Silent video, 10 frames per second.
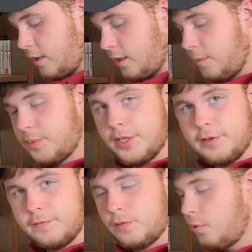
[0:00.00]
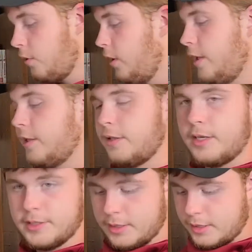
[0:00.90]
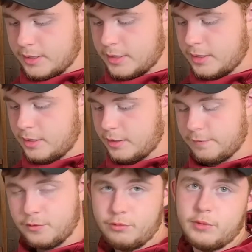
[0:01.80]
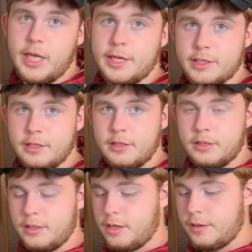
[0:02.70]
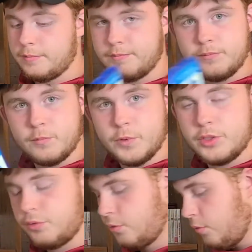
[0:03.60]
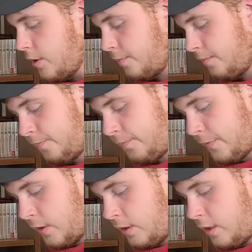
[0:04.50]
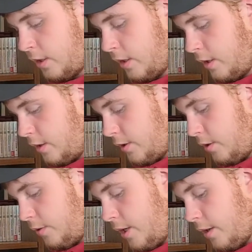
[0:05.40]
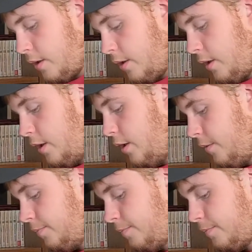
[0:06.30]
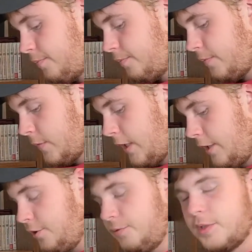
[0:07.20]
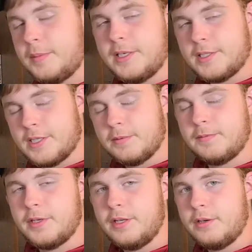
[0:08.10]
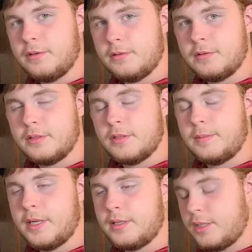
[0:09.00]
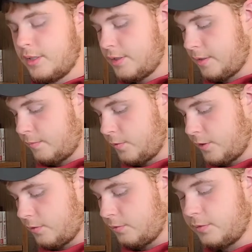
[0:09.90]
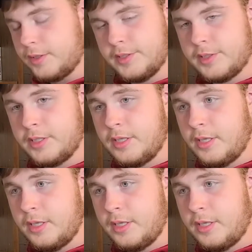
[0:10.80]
Then playing 4, and then Lost Legacy if you liked 1, 2, and 3. So yeah, I do want to make a separate video about these, and what's cool is